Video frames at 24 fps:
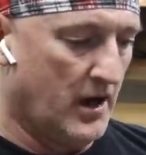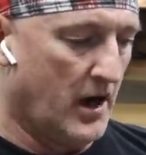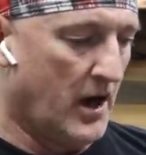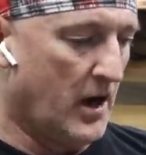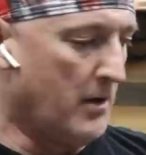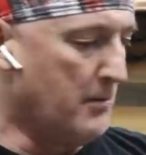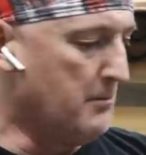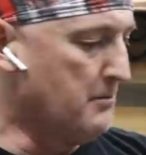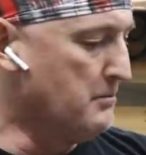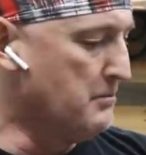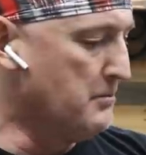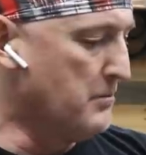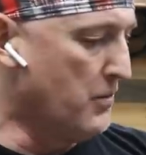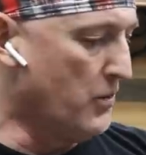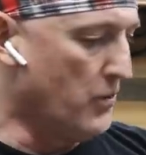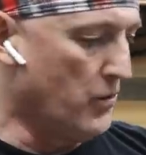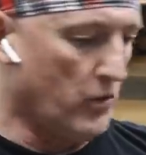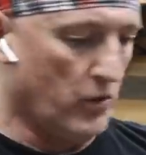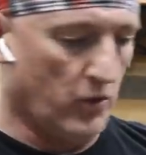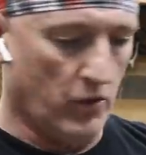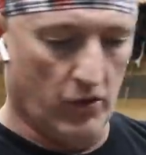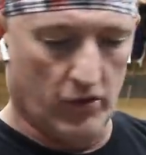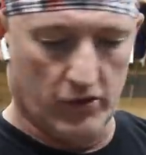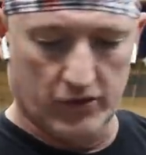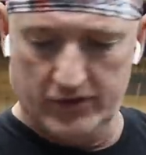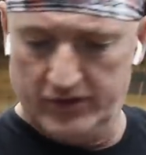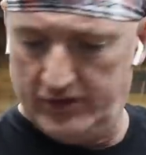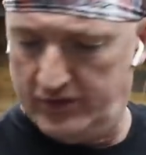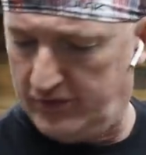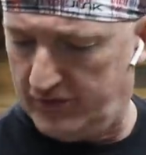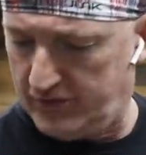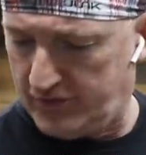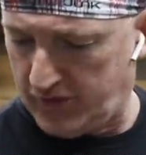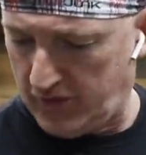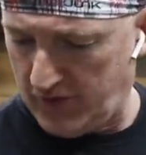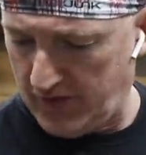a mold
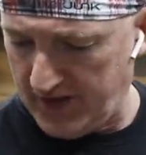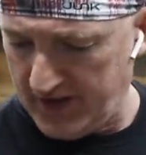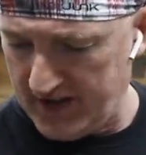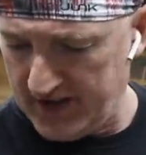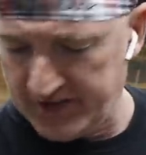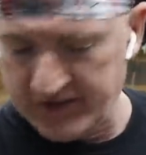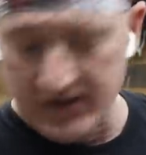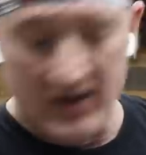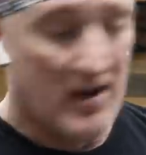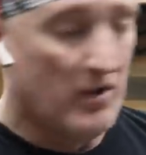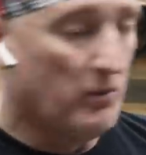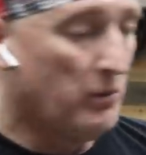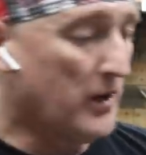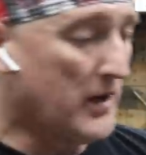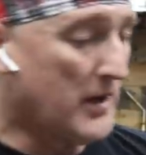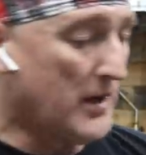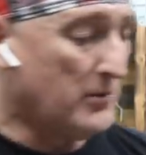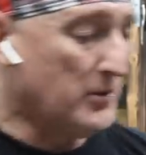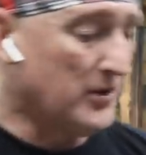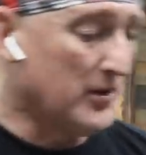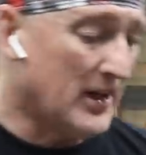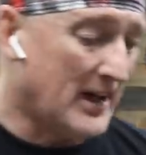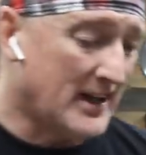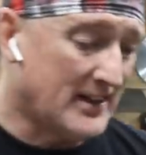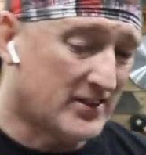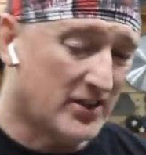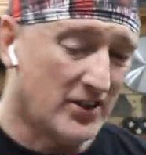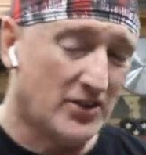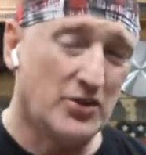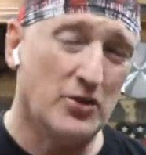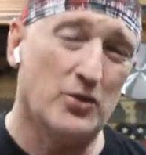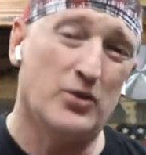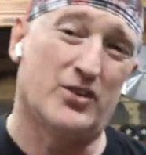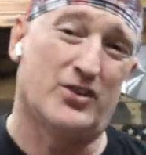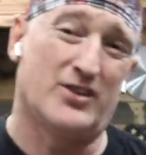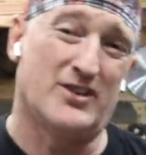for this. What I would like to
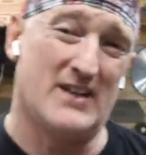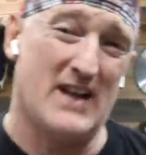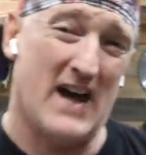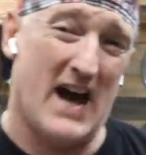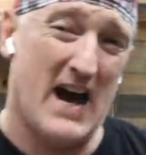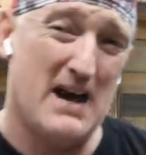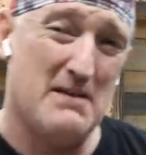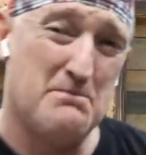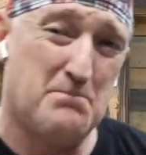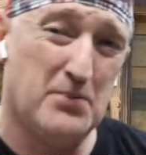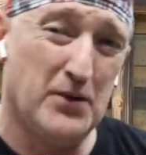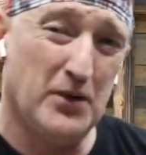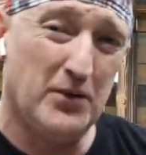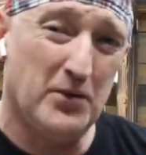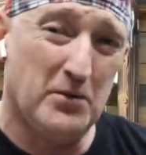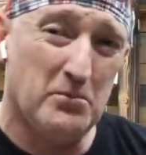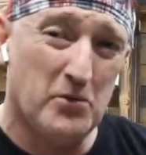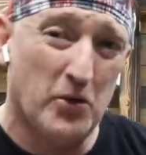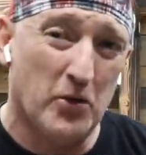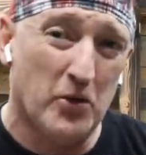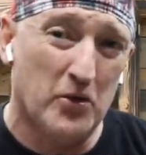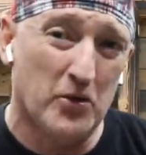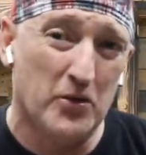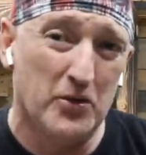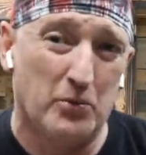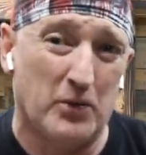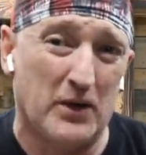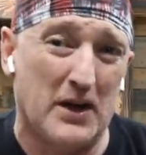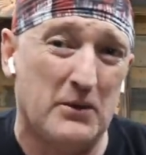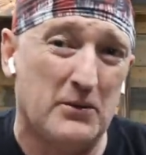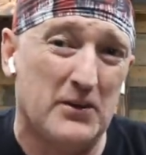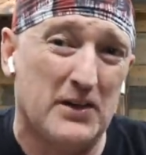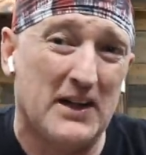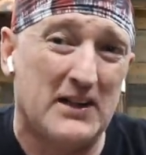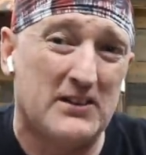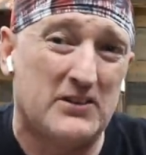do is not build a mold. What
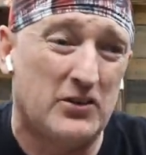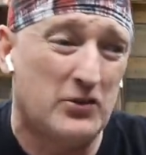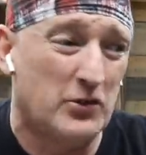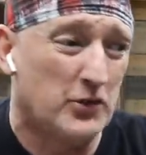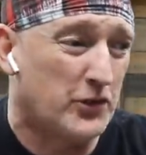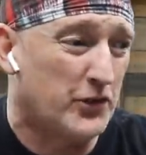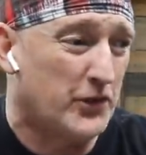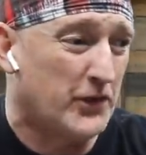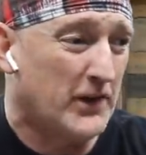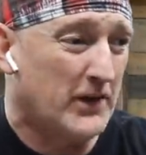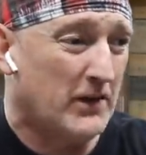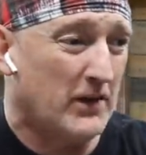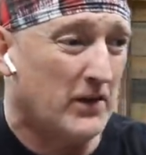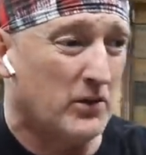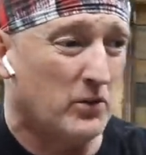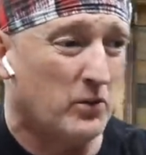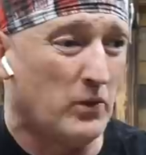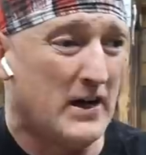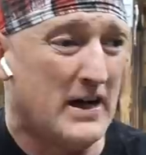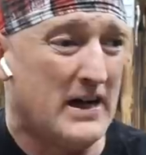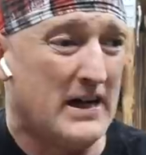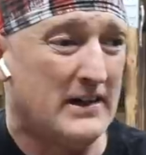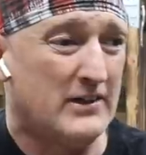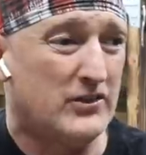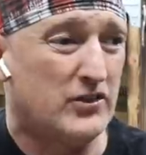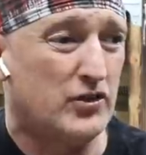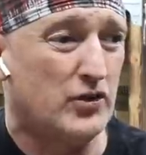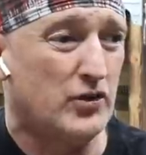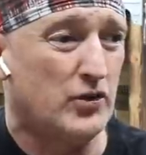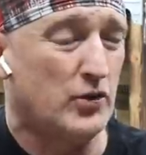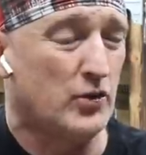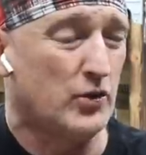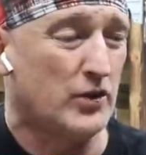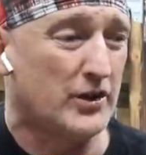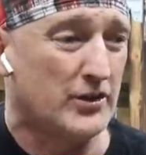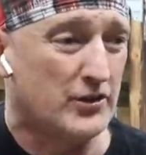I would like to do is figure out a way
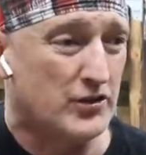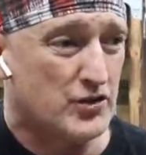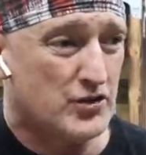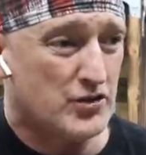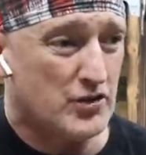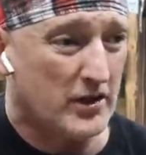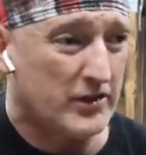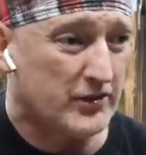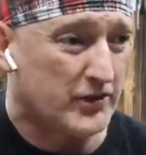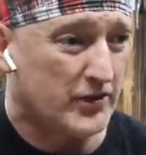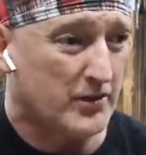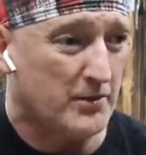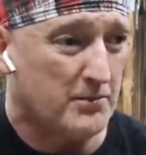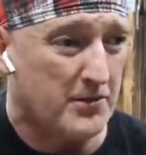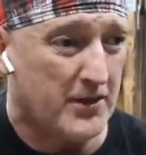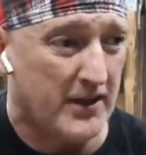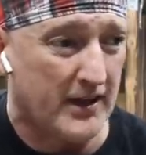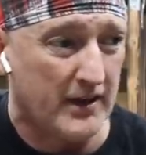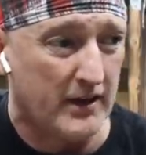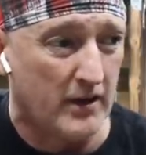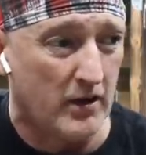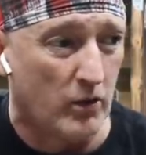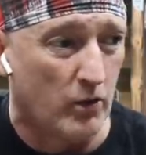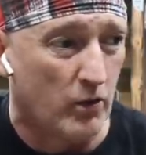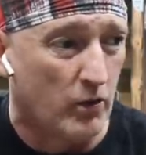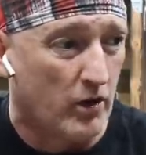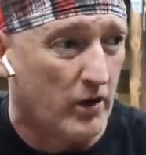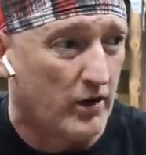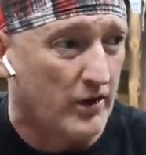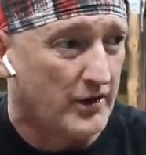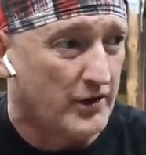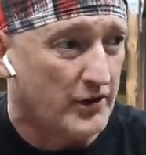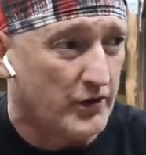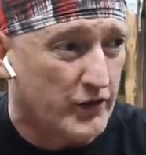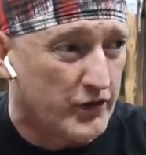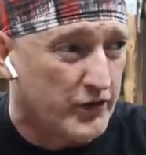to construct something
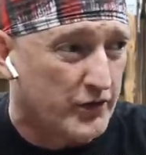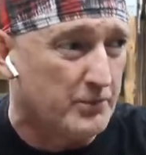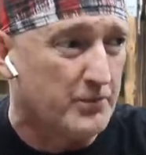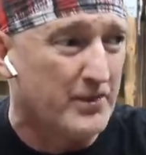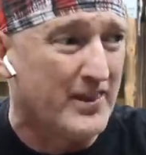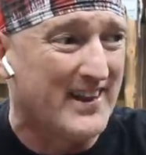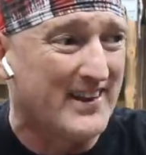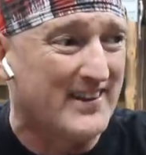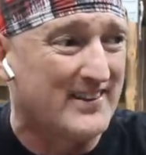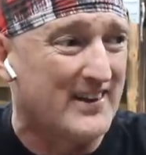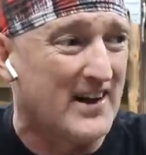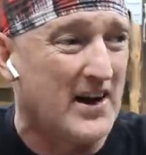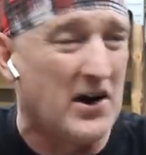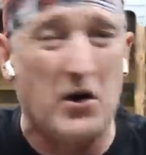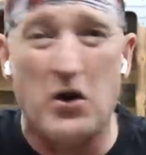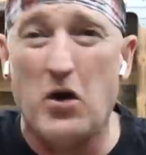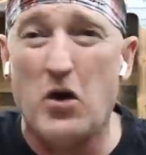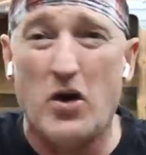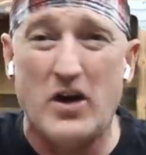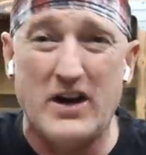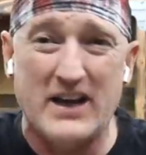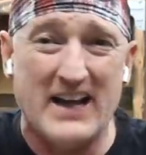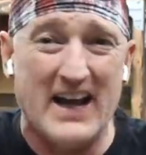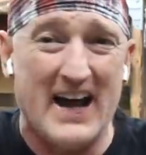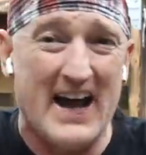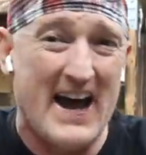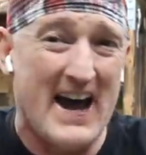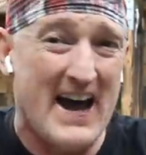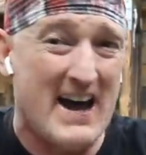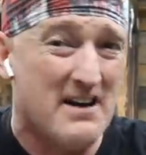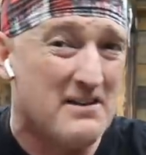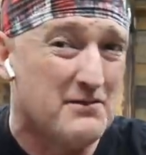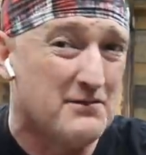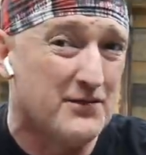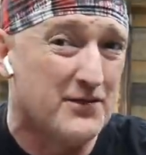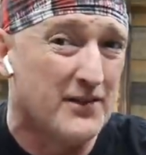or use some things that I already
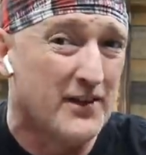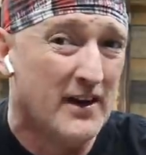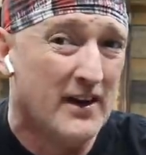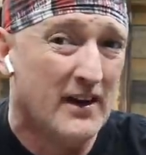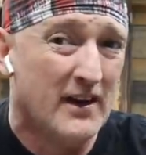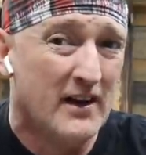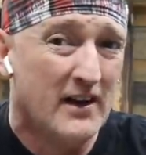have